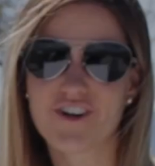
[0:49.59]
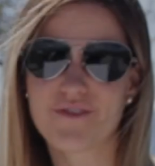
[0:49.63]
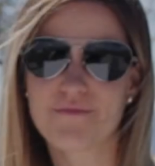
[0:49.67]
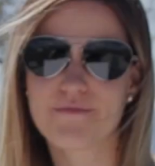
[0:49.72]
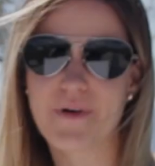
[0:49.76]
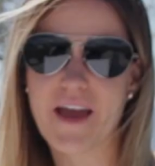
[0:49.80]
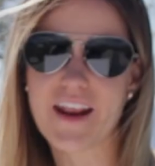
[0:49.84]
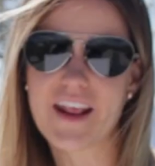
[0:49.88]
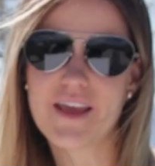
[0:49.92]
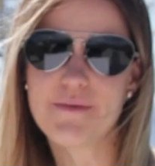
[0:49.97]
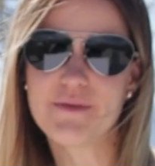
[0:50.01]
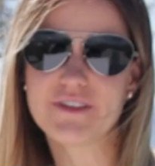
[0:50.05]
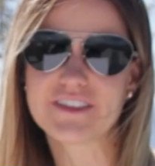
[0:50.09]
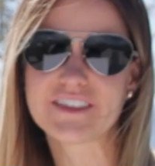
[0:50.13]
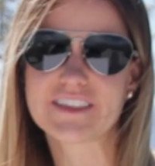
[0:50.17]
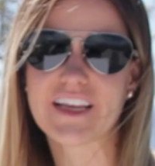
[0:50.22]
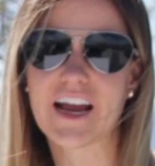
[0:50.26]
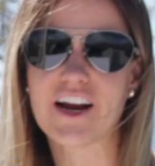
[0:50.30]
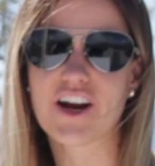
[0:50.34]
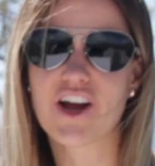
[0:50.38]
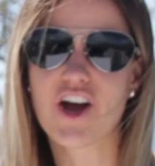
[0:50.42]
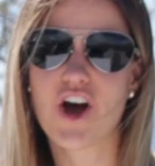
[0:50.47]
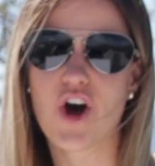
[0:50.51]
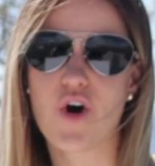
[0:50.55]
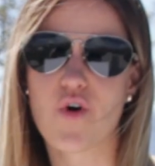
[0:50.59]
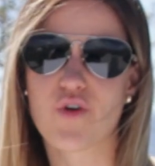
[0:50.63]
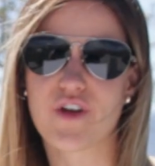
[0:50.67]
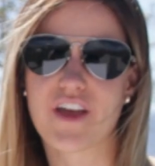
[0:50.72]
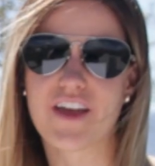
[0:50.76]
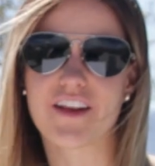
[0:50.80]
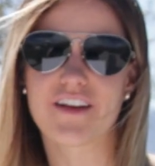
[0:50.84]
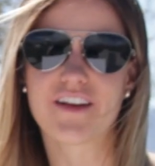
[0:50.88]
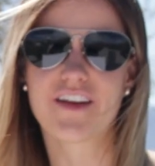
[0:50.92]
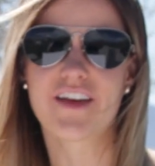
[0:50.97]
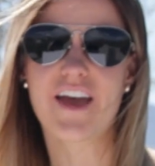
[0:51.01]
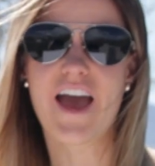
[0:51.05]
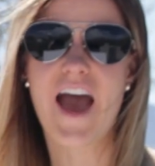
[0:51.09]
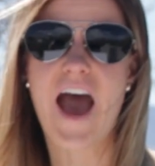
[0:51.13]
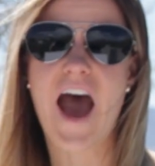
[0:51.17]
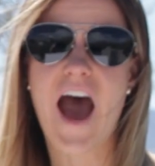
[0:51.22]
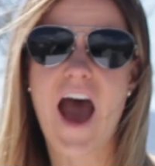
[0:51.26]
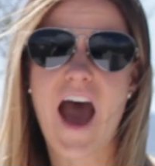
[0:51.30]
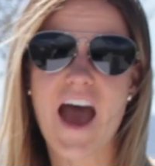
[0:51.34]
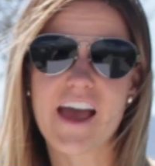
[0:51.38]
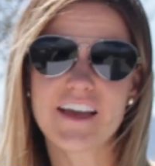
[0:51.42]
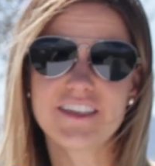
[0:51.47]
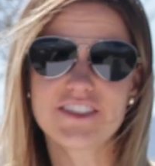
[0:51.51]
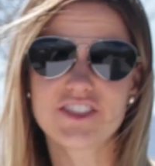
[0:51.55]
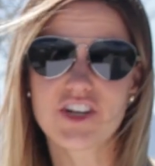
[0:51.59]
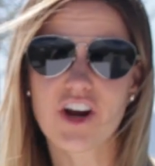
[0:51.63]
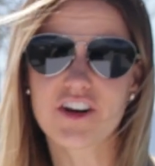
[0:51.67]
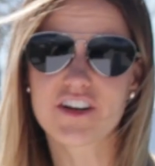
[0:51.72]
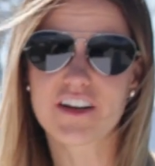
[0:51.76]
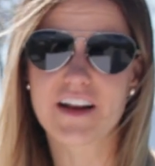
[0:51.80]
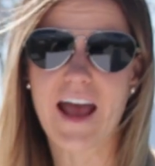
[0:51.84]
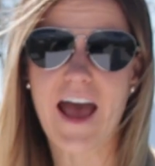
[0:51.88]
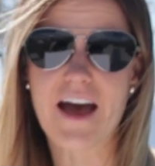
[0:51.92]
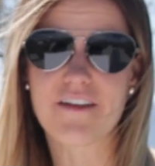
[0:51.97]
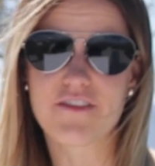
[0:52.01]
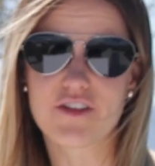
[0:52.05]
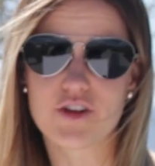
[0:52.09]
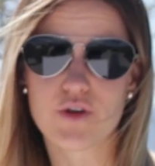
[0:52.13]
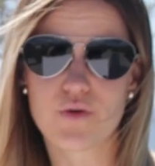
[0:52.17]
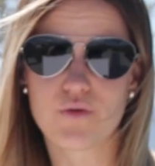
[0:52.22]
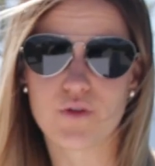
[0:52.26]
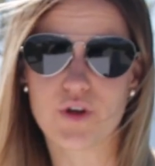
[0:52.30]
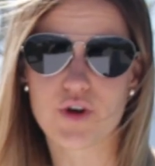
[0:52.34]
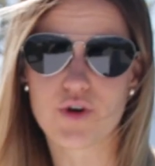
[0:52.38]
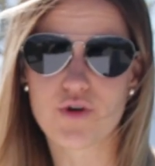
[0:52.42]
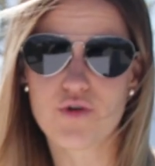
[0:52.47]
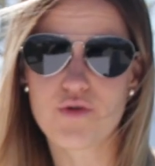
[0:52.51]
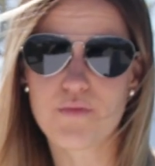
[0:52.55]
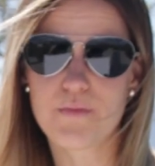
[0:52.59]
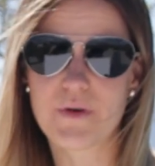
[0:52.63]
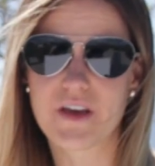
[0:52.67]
My name is Sarah Hogan. I started Avenue Lou